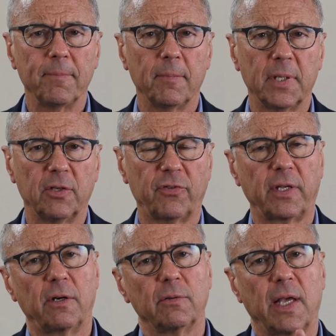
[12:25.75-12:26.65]
because they
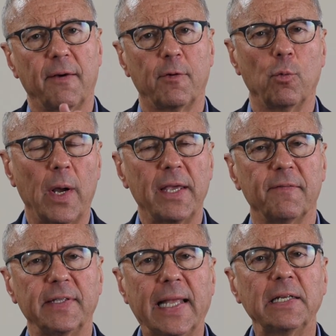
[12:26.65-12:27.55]
don't have a way of
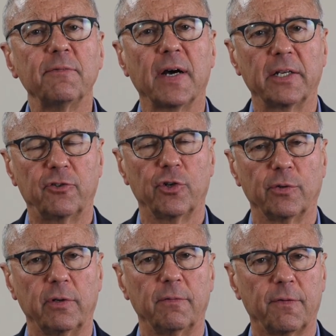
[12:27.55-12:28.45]
identifying
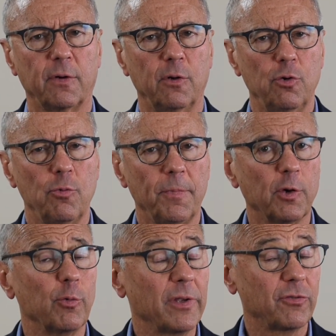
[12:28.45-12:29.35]
children for whom the
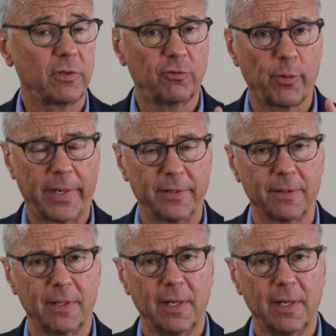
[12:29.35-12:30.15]
risk is greater.